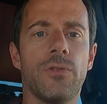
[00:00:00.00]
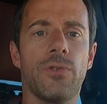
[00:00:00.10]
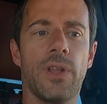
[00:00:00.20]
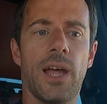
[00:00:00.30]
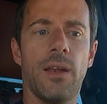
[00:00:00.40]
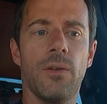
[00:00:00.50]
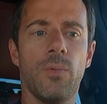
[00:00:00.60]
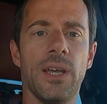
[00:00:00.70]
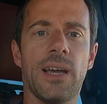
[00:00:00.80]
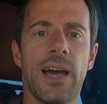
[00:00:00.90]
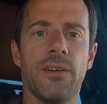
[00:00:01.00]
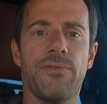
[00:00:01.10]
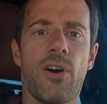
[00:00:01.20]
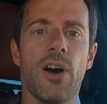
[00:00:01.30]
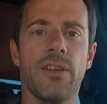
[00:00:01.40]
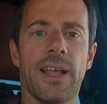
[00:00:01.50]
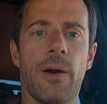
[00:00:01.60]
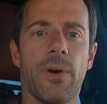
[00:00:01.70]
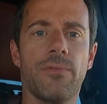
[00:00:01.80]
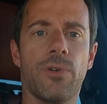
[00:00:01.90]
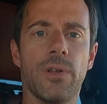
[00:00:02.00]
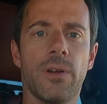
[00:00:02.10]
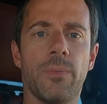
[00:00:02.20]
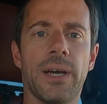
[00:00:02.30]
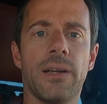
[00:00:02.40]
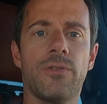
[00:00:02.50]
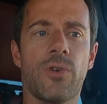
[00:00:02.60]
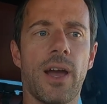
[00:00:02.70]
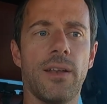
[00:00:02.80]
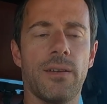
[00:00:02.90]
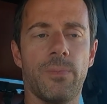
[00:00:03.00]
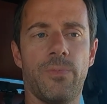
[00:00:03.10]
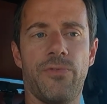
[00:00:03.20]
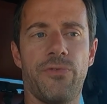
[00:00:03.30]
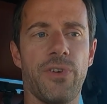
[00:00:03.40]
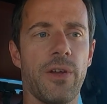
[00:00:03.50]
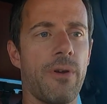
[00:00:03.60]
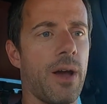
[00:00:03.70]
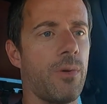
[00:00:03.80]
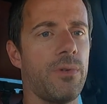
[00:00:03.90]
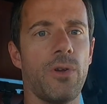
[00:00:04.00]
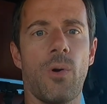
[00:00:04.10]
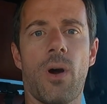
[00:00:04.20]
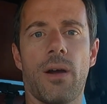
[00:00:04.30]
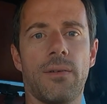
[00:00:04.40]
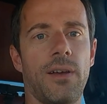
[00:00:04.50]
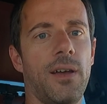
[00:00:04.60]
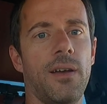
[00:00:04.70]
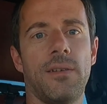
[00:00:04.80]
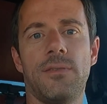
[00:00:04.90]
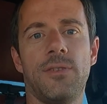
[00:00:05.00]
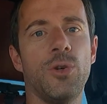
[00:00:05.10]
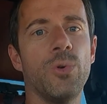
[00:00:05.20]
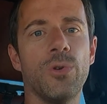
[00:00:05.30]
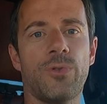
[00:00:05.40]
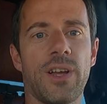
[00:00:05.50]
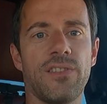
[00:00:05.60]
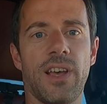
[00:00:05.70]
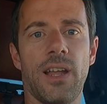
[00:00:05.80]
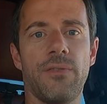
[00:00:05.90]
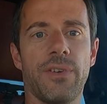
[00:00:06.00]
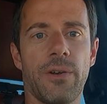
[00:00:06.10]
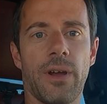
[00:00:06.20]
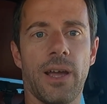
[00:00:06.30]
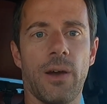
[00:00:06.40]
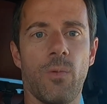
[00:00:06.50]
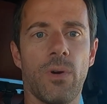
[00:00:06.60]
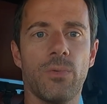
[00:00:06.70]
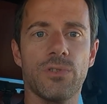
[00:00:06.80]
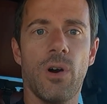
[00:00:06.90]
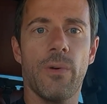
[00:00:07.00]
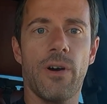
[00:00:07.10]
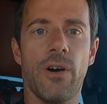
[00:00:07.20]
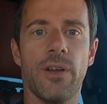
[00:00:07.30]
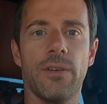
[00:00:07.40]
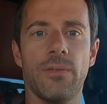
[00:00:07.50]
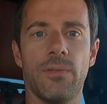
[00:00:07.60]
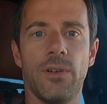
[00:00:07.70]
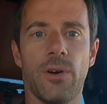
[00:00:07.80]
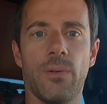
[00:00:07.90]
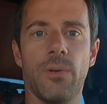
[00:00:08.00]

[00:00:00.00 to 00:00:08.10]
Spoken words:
So then we kind of fought on that one for a little bit, trying to figure out, Google Translate and figuring out what was going on, and